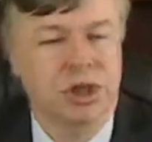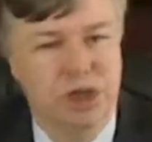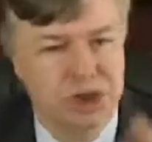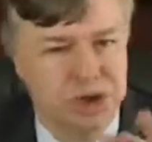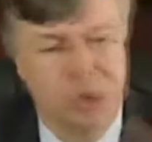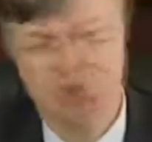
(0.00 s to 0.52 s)

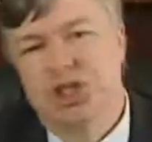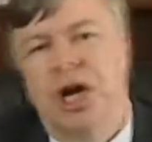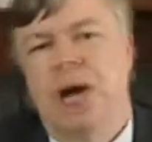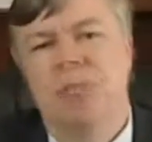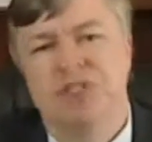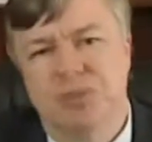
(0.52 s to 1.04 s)
It is your
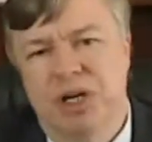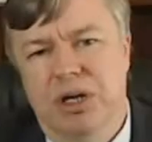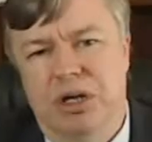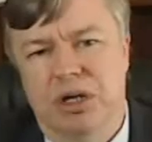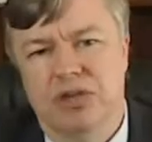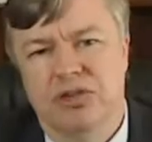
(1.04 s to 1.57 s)
job as
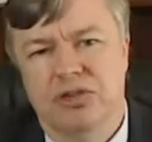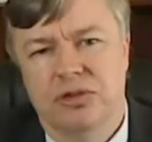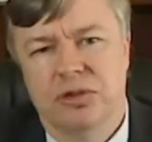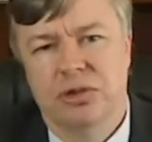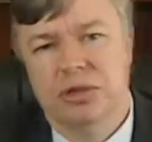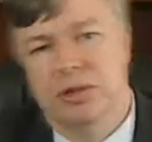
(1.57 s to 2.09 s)
Americans
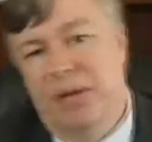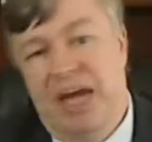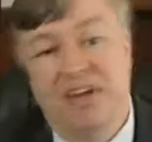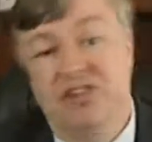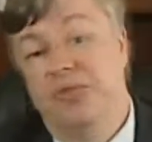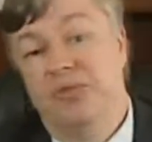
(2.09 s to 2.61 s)
to
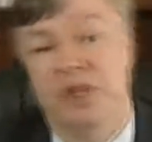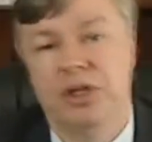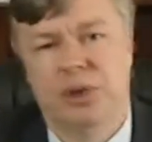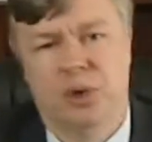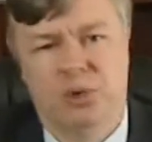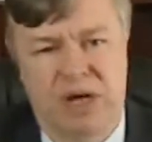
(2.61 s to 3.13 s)
pass this
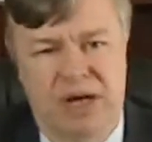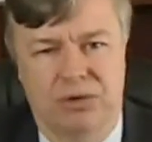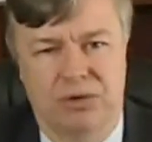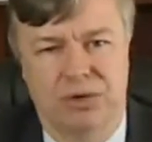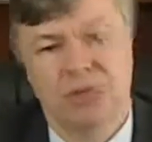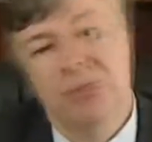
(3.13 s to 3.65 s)
video
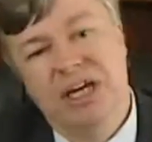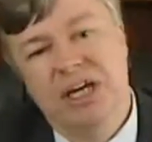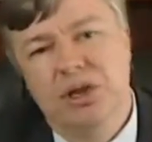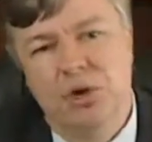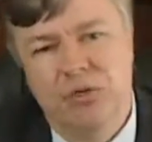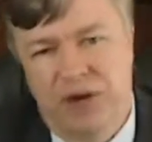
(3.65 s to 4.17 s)
around, to make
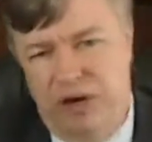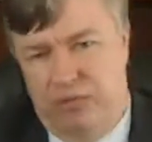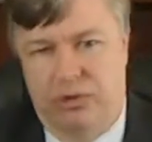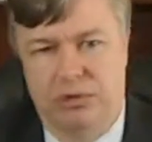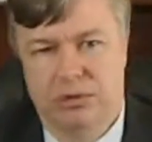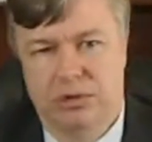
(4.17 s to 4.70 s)
it go
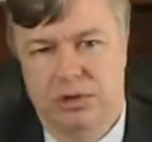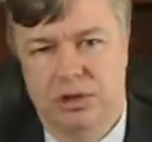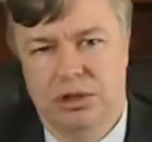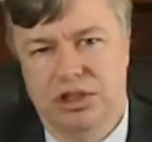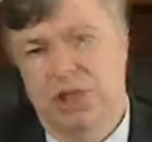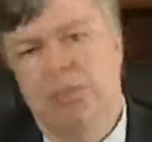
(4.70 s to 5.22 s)
viral,
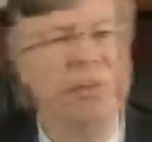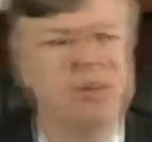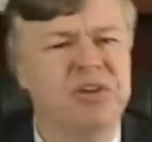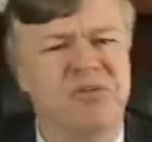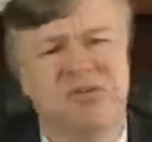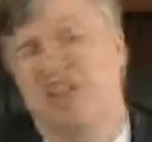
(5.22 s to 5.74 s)
to get
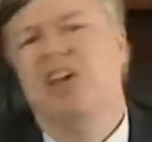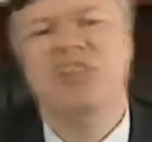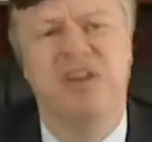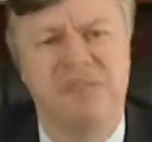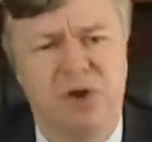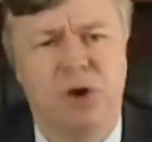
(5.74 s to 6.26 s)
people to
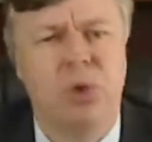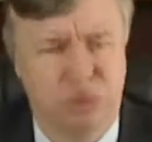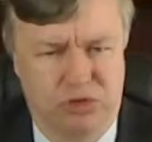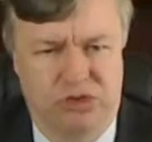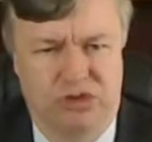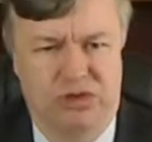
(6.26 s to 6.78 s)
flood the
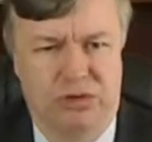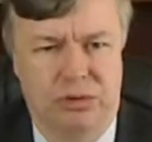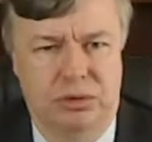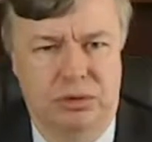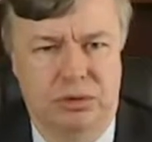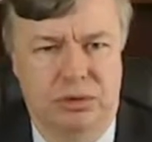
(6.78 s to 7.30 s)
phones,
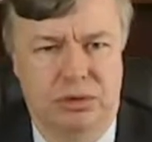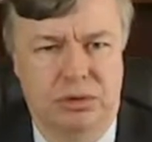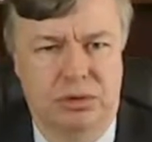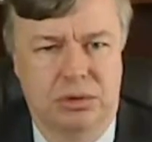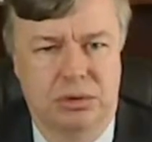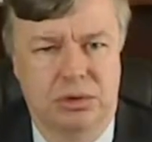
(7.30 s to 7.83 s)

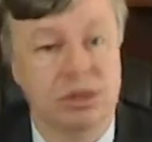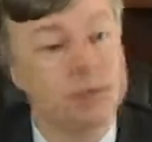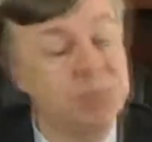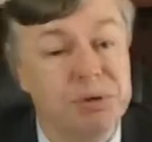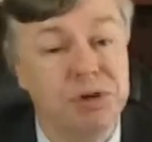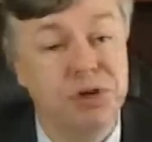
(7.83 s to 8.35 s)
to
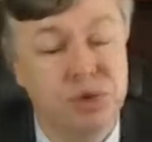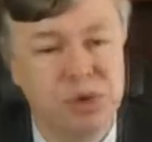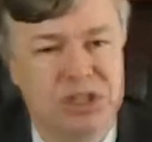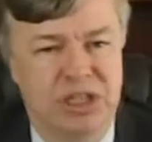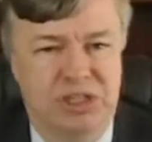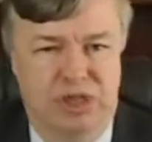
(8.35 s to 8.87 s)
get people to do
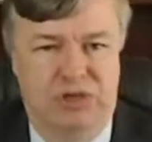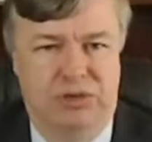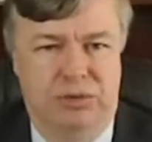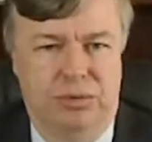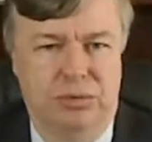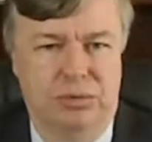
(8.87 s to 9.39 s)
what they need to.